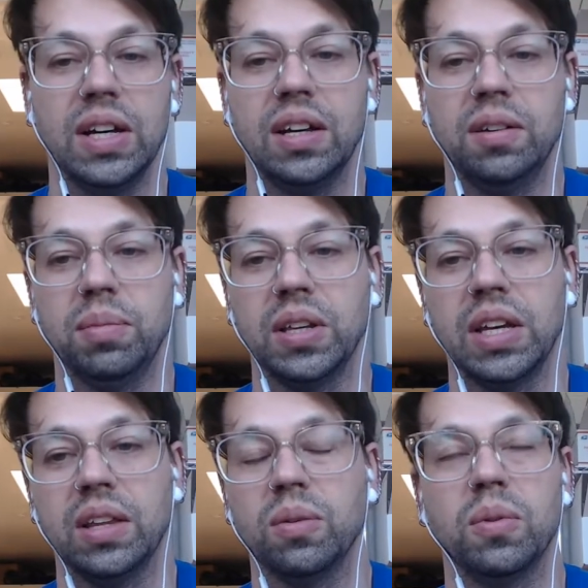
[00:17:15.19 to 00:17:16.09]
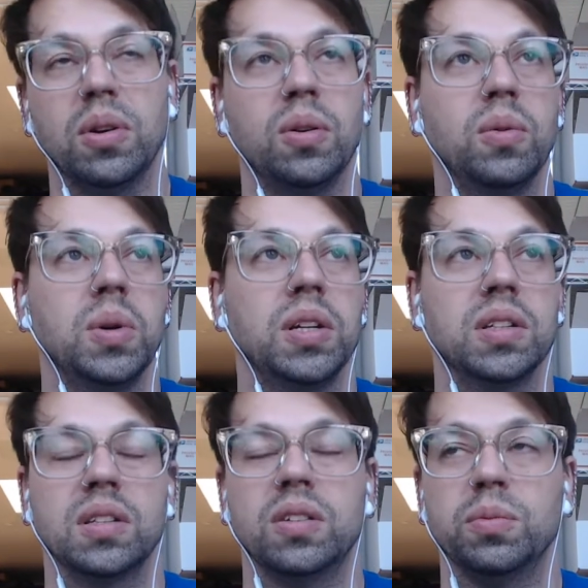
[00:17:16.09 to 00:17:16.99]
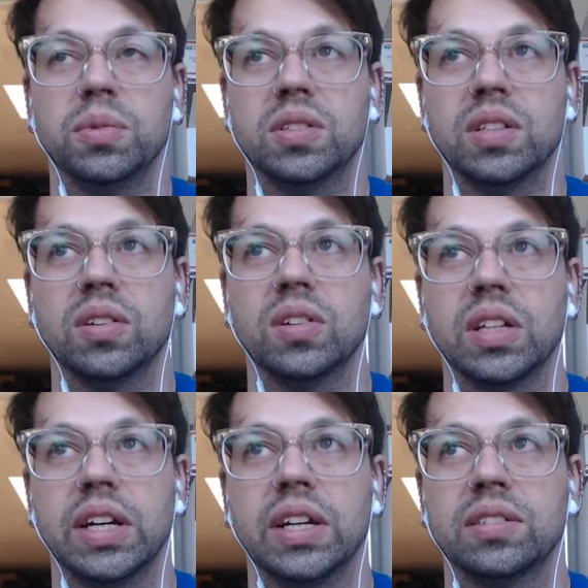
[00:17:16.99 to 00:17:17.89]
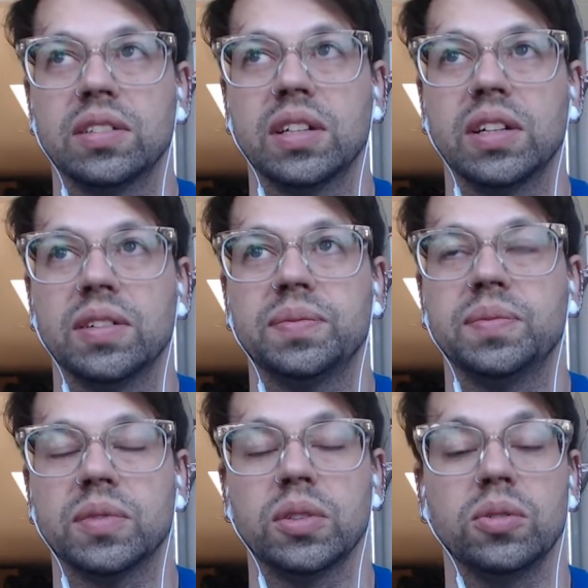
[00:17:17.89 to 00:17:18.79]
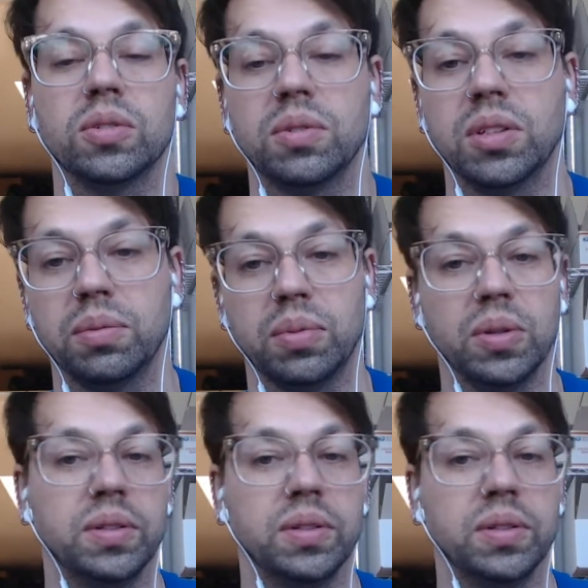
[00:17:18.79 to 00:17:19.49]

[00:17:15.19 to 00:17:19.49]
But yeah, the 101 and the human cell class, those are really important.